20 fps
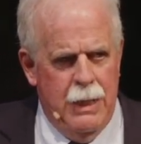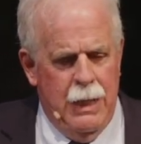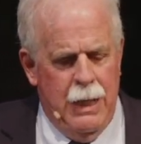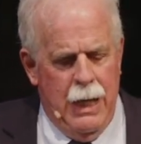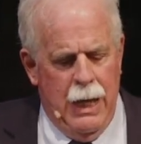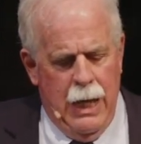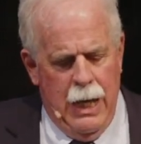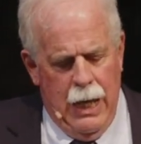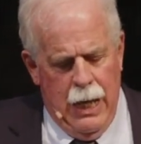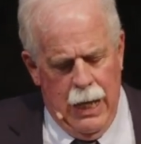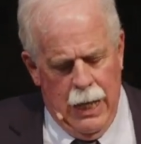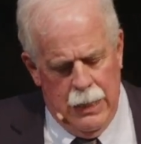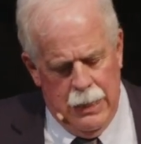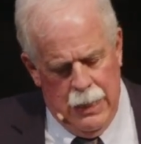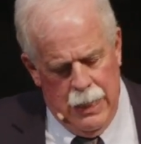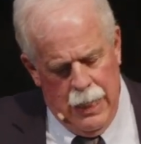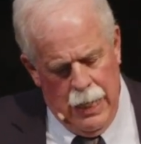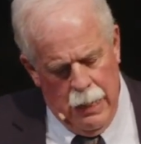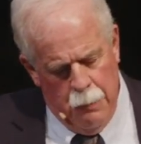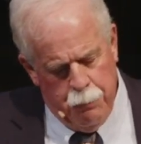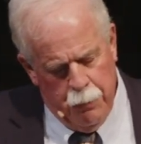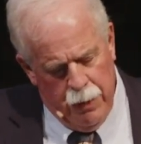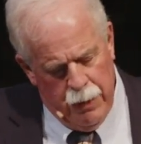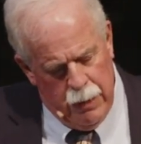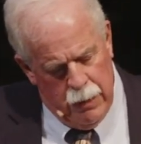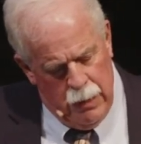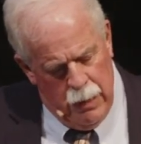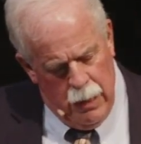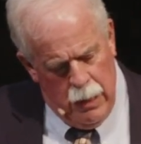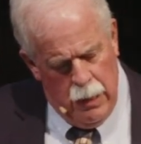And happily
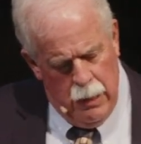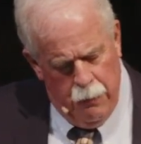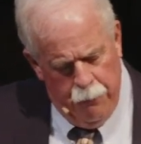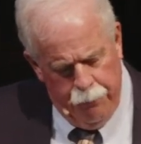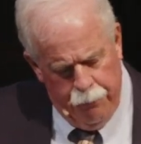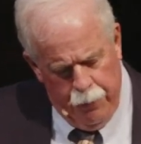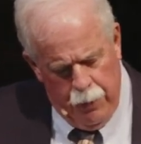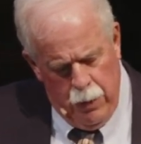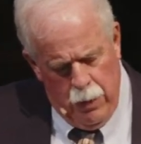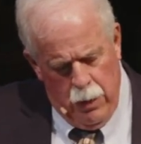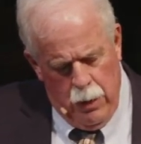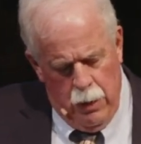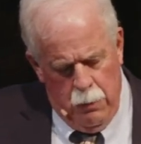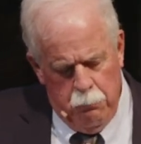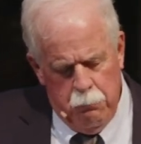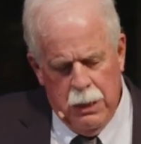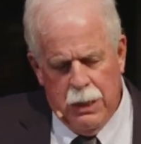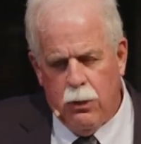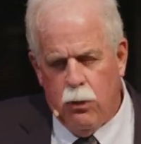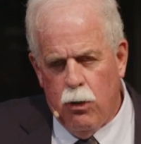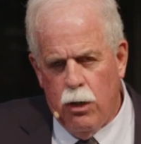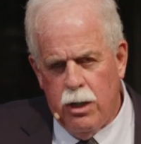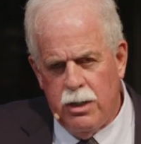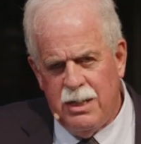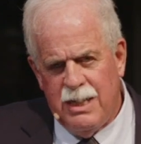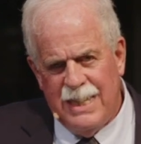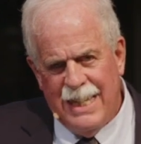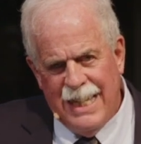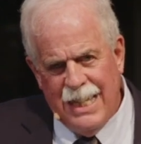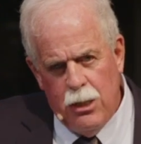enough,
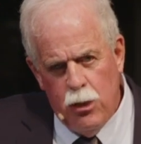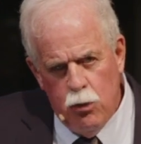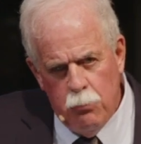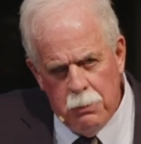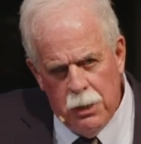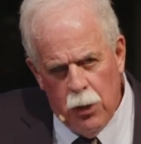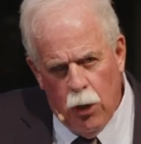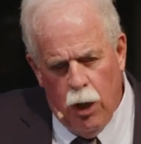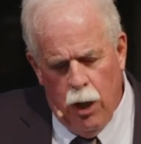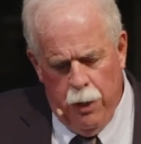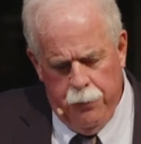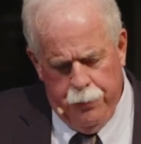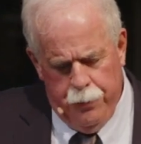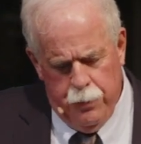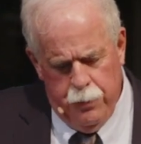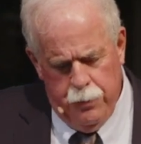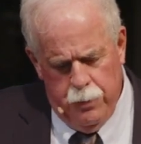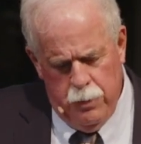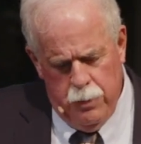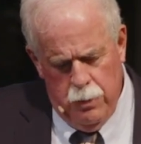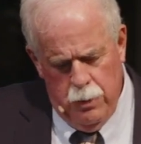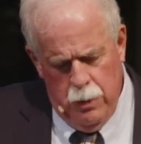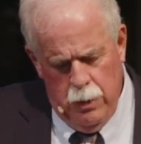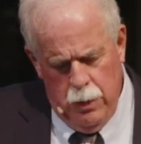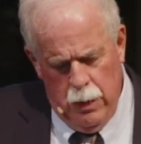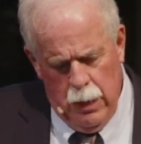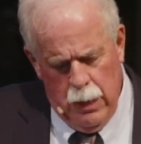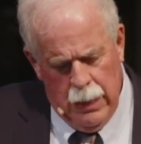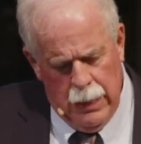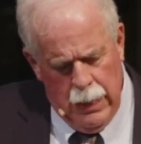because the human authors,
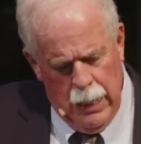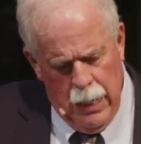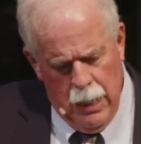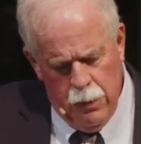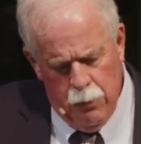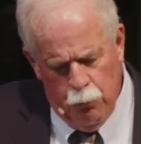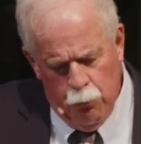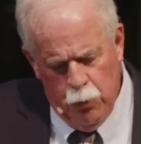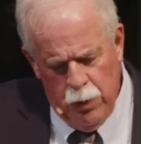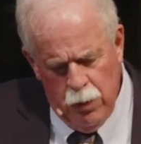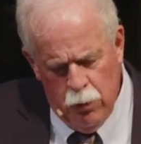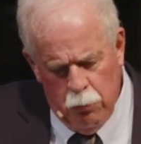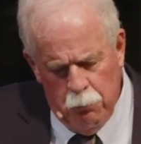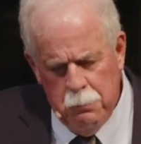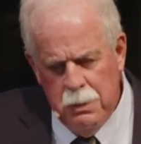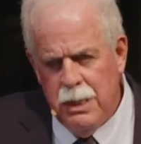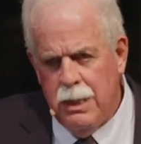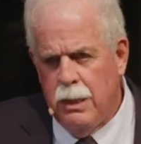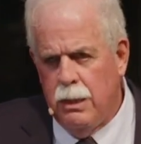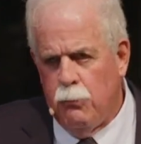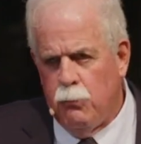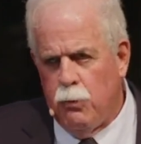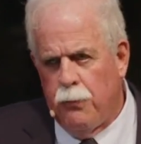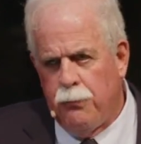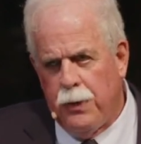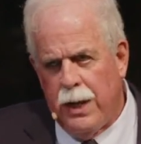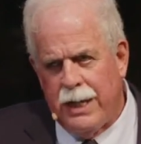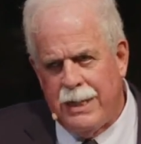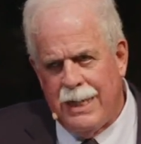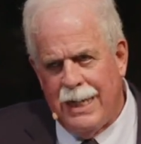and again, real men
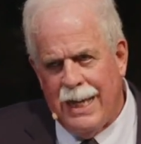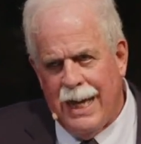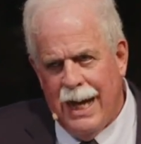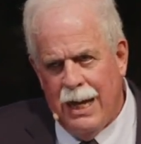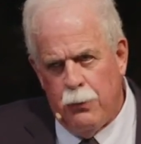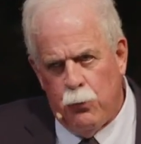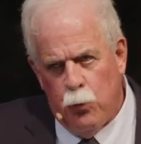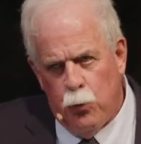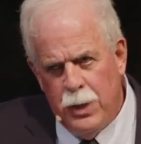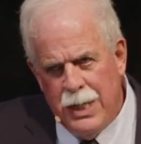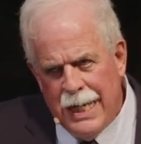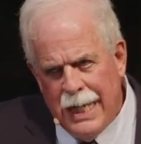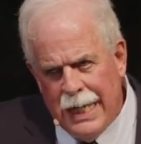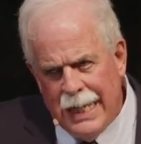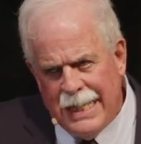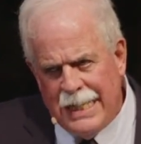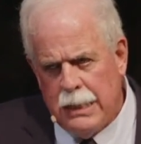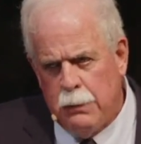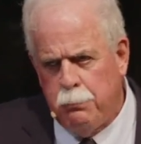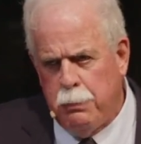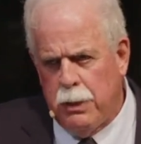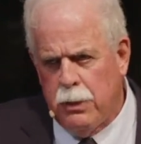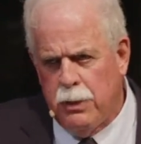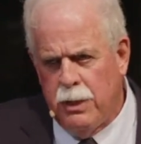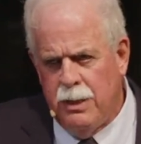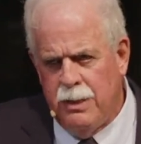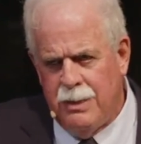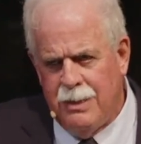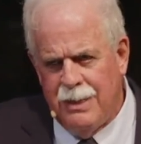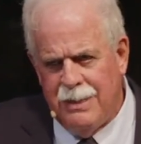reflecting on real
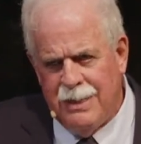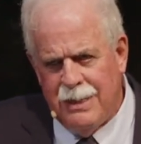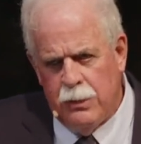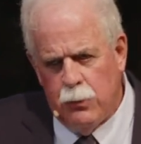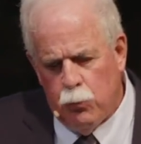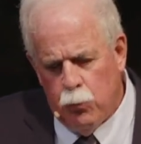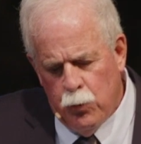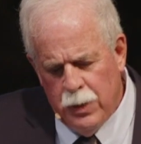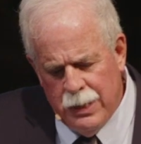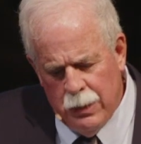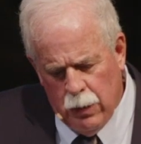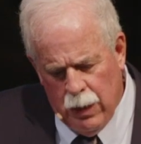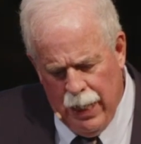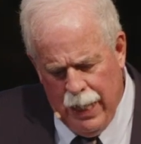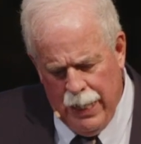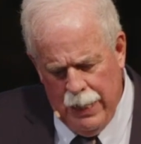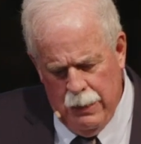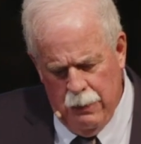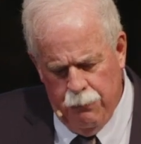experiences in real life,